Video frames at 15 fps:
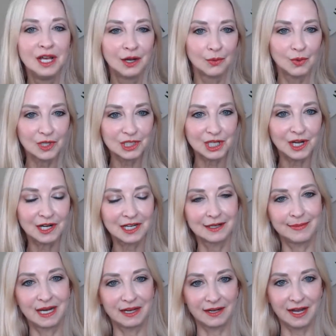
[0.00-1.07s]
And we're talking
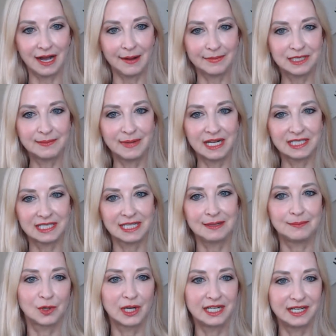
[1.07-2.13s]
about optimizing
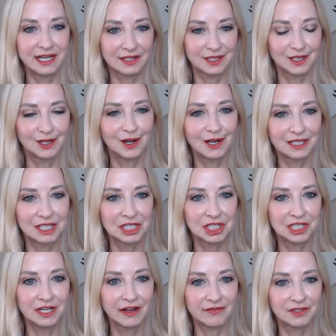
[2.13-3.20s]
brain health and
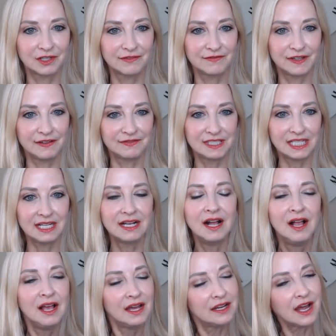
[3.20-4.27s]
cognition after 50.
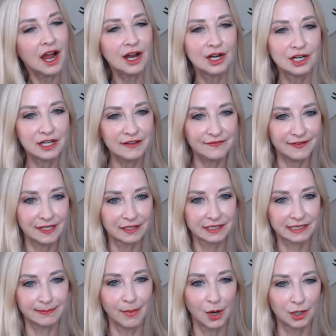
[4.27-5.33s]
And I already feel
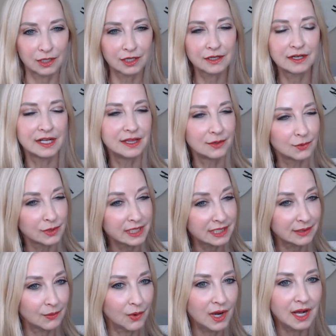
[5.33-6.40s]
smarter. And the
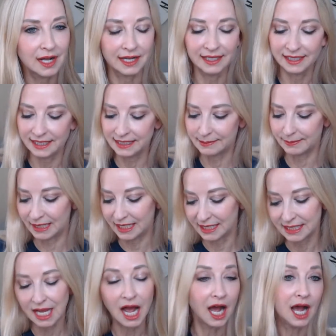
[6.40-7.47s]
reason why is
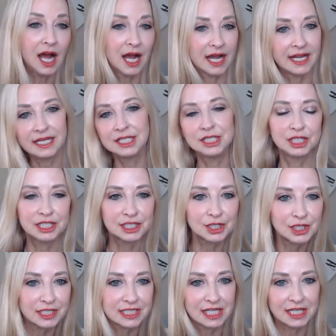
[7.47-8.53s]
because I just
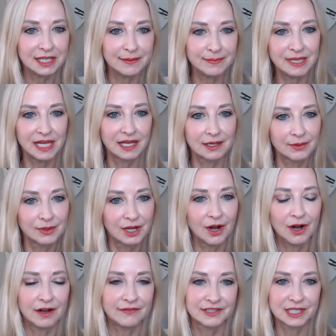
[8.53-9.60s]
started taking piano and
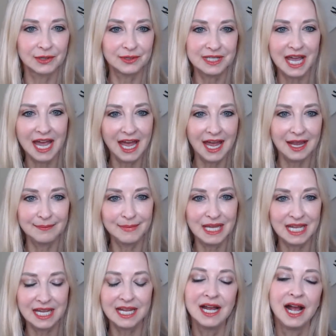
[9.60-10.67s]
golf. So, yay,
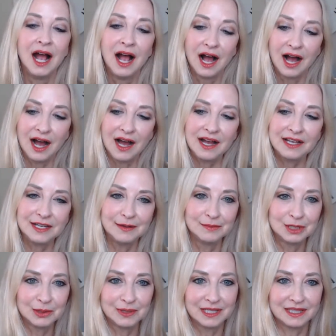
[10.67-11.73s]
me. I am
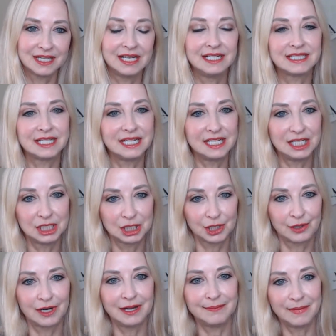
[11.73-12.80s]
doing things that
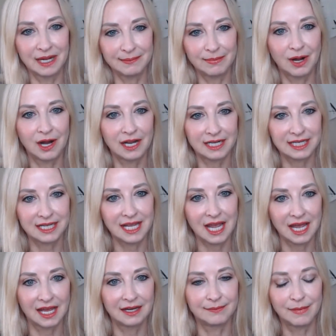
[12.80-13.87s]
integrate my body
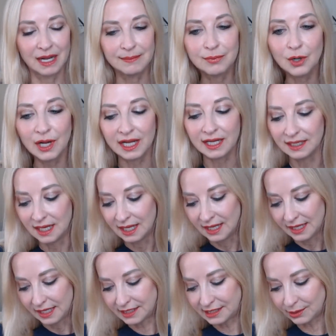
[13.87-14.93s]
and my brain.
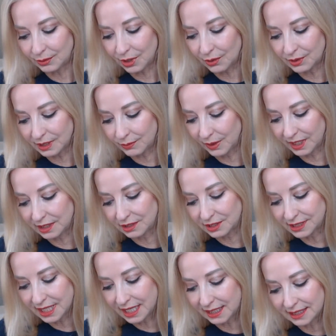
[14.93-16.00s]
And so, Cody, what you're
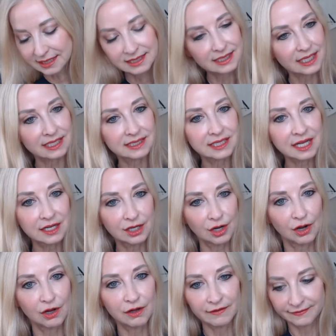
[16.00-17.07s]
saying is things like
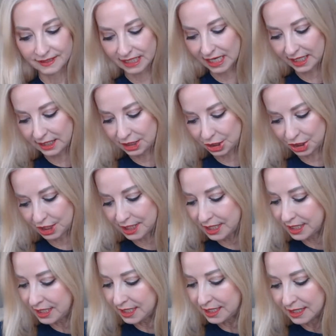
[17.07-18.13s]
golf, Tai
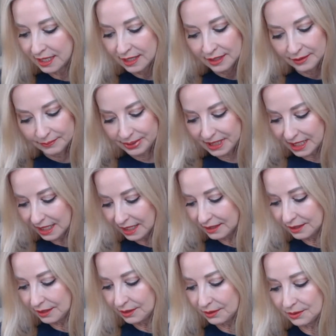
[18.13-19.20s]
Chi,
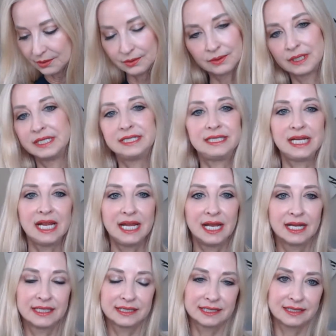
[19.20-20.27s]
piano,
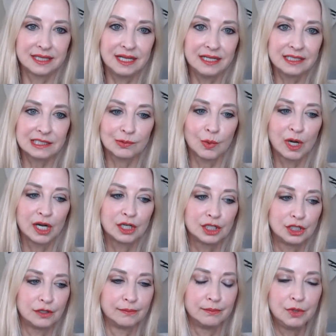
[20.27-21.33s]
dance, things where
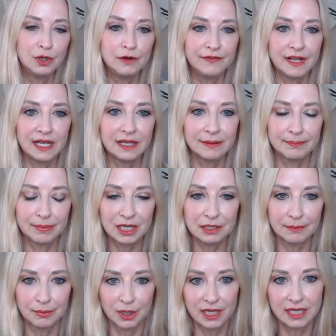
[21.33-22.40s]
you're moving, but
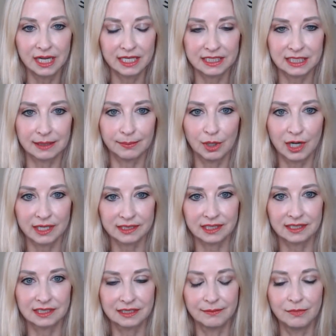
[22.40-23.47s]
your brain has to
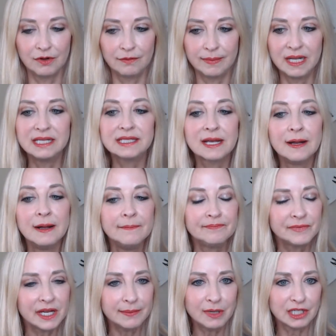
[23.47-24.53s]
process the movements.
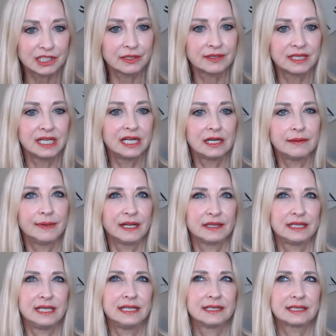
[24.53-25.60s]
I'm also thinking about
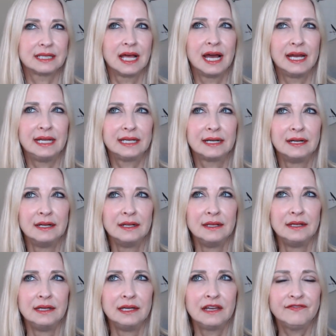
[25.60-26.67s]
things like
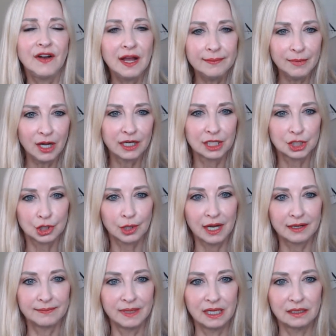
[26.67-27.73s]
if I'm on a
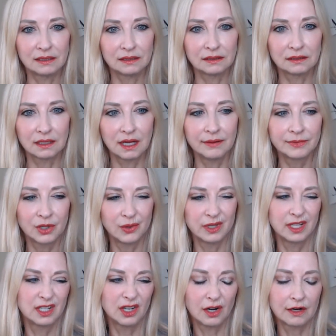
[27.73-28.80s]
treadmill, I'm going
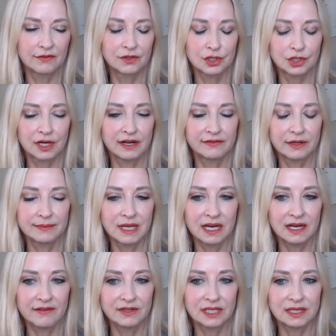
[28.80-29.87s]
into overdrive. I'm not
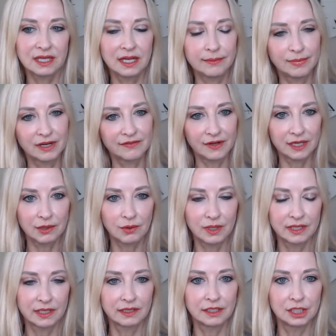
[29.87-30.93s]
having to think, but if I go
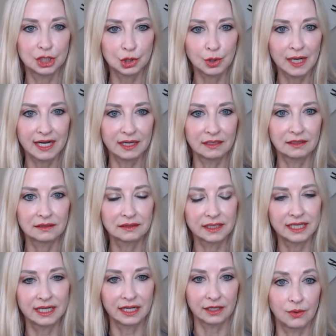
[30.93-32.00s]
on a trail
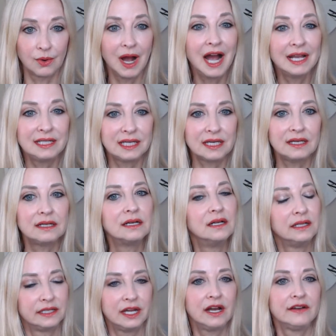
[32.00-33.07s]
and I hiking,
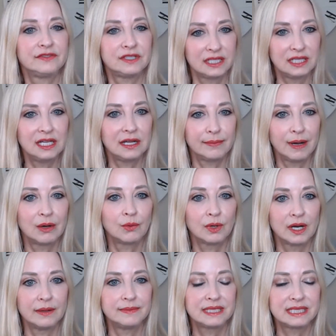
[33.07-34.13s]
now I have to think about
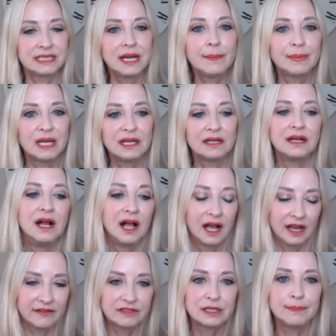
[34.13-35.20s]
where I'm stepping.
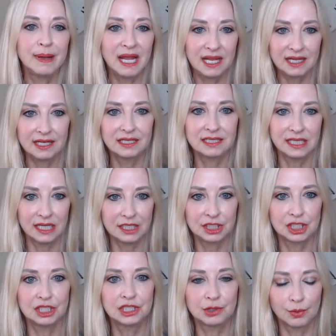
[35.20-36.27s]
I have to pay
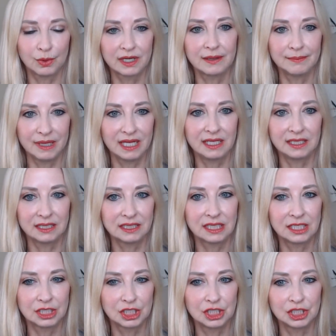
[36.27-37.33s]
attention to what I'm paying
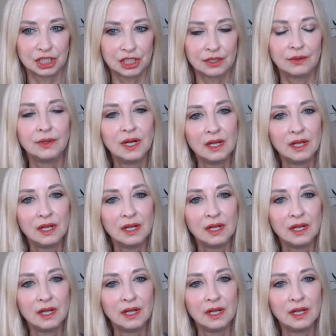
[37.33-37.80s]
attention to.